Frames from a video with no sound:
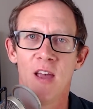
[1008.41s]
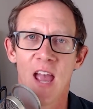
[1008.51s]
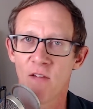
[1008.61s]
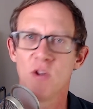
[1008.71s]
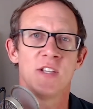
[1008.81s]

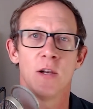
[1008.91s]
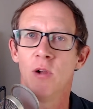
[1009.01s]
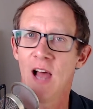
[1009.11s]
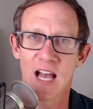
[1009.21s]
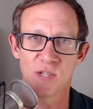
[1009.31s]
every
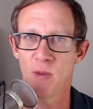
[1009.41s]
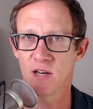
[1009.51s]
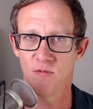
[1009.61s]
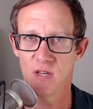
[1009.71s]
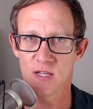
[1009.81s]
single
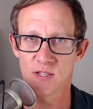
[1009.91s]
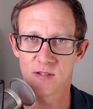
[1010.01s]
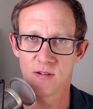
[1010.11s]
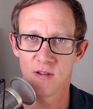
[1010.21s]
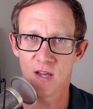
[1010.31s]
aspect of
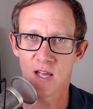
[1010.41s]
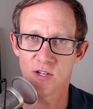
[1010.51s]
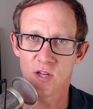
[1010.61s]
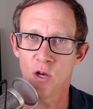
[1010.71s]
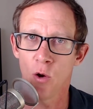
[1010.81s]
this and
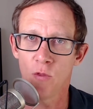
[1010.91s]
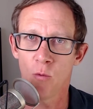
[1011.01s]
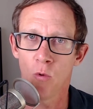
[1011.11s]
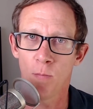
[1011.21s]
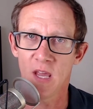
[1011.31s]
to know
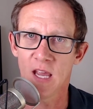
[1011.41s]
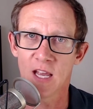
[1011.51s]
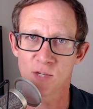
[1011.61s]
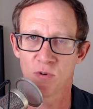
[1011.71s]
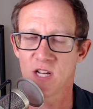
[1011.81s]
that we're being
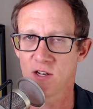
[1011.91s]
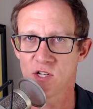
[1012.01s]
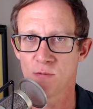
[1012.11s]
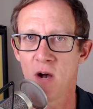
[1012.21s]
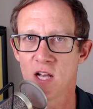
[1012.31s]
as protected
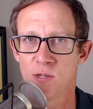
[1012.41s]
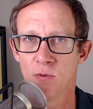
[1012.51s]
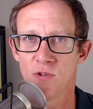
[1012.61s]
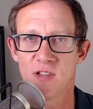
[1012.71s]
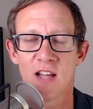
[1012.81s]
as
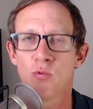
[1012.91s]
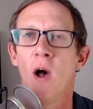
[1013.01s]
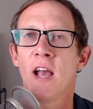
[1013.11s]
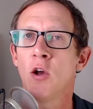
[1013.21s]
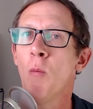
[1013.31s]
possible. So that's
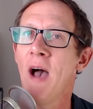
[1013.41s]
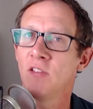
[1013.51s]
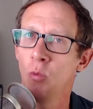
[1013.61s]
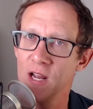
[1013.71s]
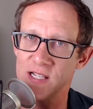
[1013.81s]
why I go back
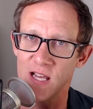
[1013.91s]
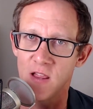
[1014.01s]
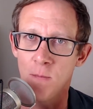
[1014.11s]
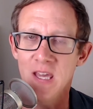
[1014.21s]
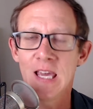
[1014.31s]
to what I said
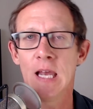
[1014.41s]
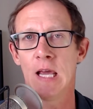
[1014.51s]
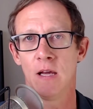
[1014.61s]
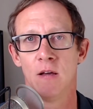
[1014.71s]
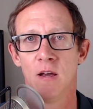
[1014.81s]
at the
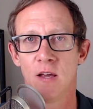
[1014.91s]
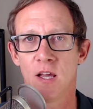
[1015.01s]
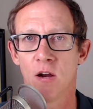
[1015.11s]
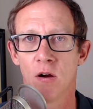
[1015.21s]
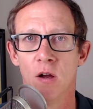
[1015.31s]
beginning
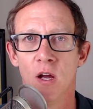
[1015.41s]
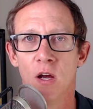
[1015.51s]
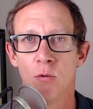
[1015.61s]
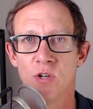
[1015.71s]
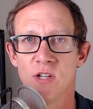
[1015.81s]
here,
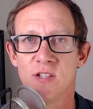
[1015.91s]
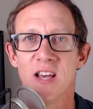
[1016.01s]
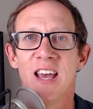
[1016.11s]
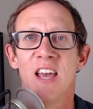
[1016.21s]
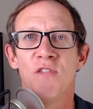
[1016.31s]
which is
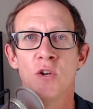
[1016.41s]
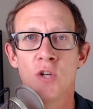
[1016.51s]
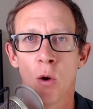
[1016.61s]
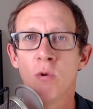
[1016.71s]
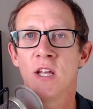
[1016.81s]
if you
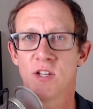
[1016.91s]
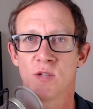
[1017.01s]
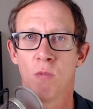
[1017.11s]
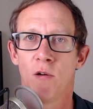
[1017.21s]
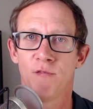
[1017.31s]
don't need a
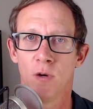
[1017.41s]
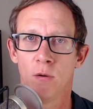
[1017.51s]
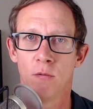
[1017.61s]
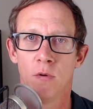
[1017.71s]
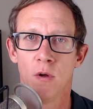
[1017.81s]

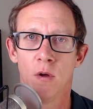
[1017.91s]
smartphone,